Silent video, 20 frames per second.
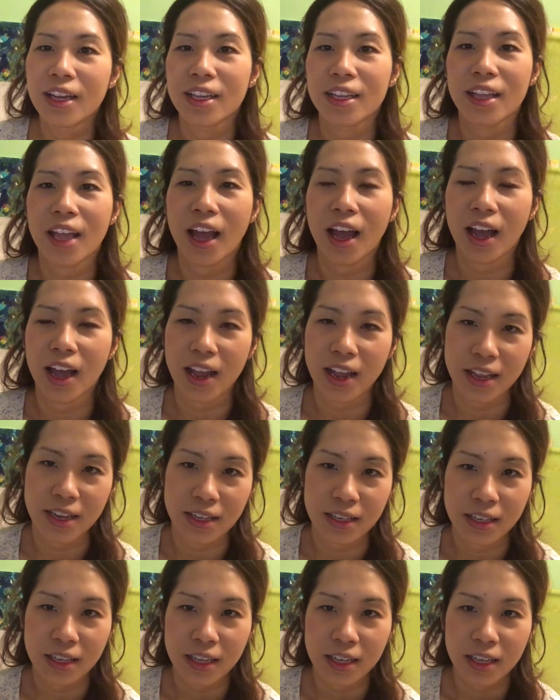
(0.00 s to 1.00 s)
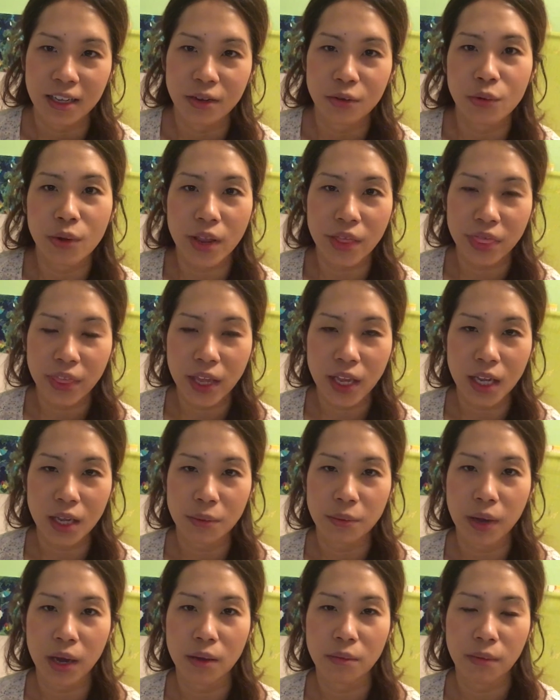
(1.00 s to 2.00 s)
Yeah, and rethink
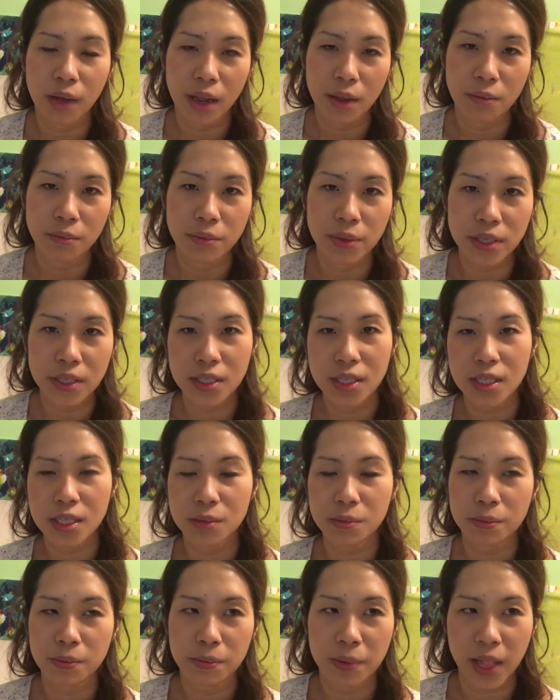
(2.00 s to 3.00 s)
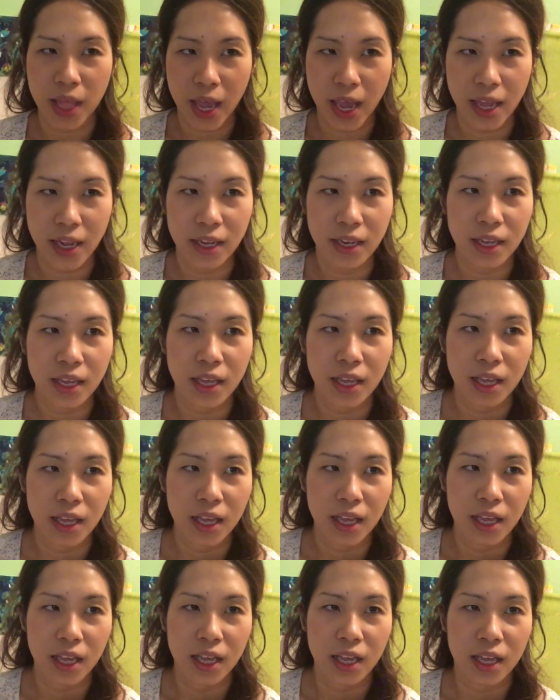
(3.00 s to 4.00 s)
about my business plan,
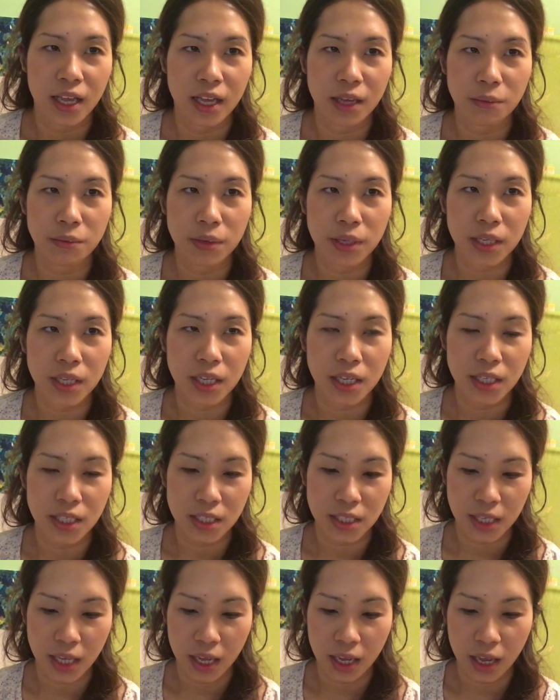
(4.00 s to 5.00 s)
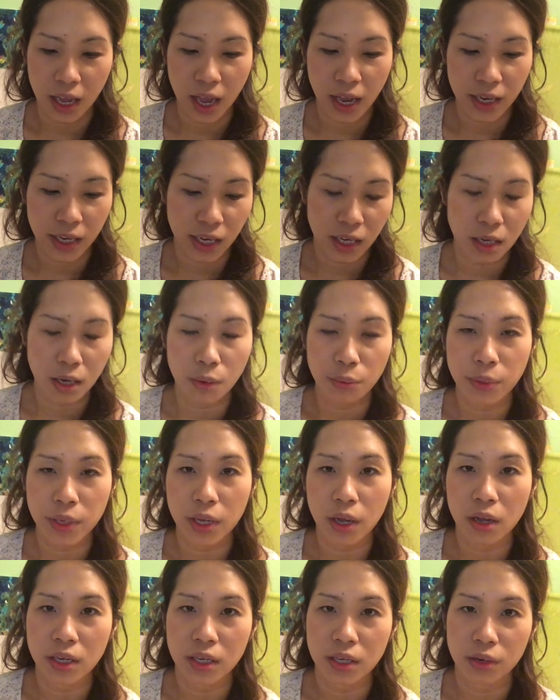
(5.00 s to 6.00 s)
because I cannot be
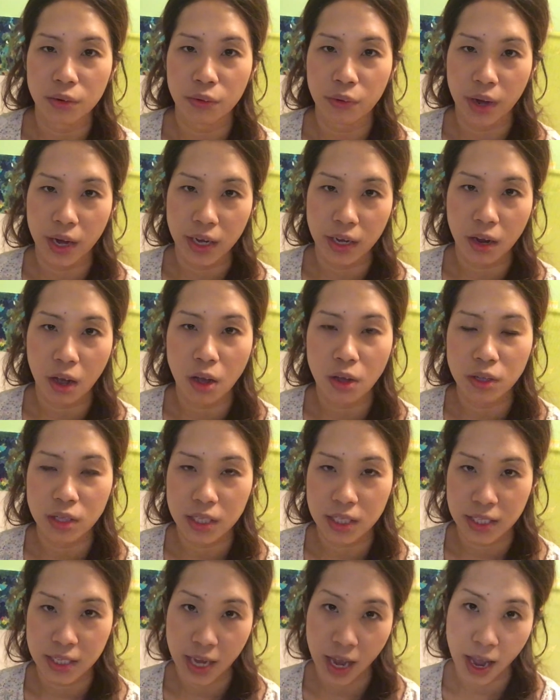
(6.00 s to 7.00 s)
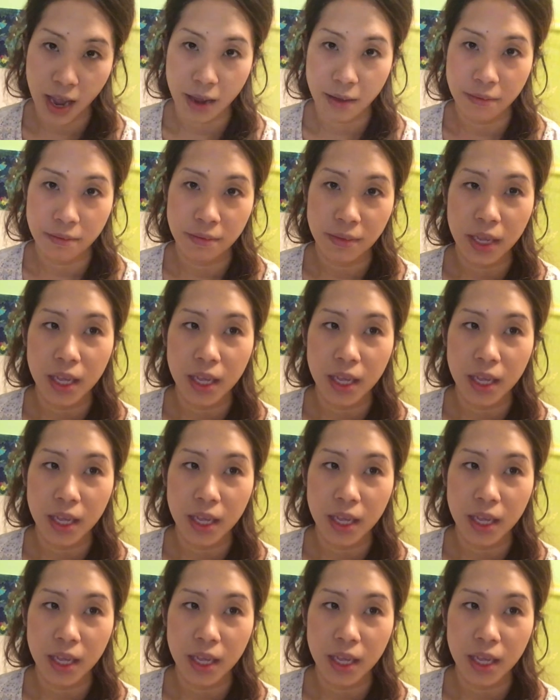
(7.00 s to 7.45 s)
on the red all the time.